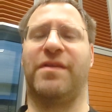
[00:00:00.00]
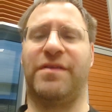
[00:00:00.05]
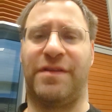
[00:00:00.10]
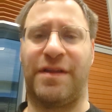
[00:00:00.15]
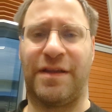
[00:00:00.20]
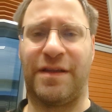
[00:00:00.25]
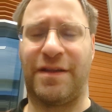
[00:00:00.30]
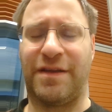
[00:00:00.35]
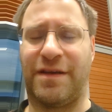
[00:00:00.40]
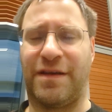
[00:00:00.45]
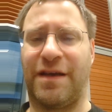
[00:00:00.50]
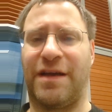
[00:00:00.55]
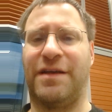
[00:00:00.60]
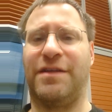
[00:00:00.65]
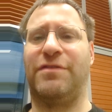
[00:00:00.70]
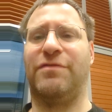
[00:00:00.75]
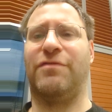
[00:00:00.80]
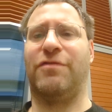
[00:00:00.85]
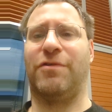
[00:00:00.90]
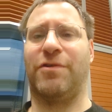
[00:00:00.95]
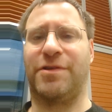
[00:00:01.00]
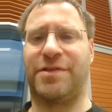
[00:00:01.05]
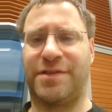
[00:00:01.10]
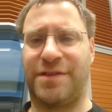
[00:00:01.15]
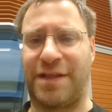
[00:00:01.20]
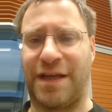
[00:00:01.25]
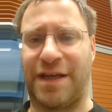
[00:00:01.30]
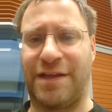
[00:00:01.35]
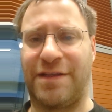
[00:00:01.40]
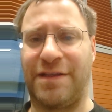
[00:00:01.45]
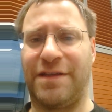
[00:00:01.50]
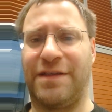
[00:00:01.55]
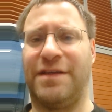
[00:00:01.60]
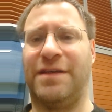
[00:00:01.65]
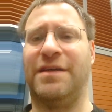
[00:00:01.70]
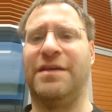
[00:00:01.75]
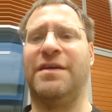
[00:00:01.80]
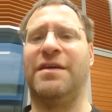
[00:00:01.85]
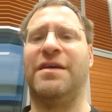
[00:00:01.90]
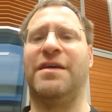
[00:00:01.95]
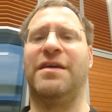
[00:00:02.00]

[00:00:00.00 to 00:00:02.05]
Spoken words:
dedicate for studying